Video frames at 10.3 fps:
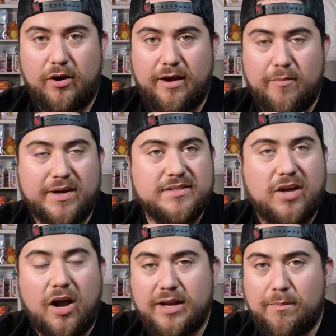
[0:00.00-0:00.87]
Everybody's
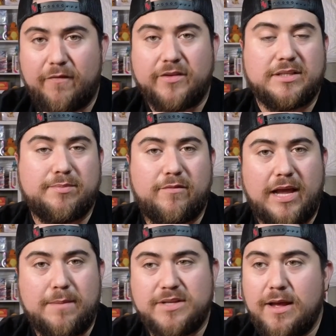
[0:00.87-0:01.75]
talking about Phantasmal
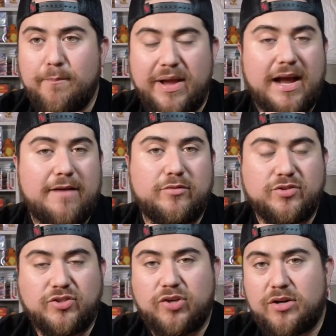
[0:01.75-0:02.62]
Flames, Mega
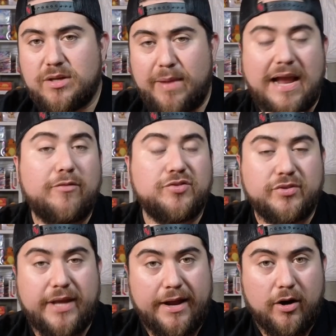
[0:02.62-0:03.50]
Evolution Charizard, Mega Evolution
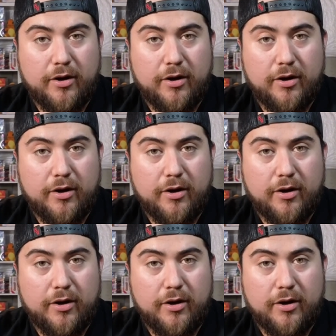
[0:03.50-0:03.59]
Gengar.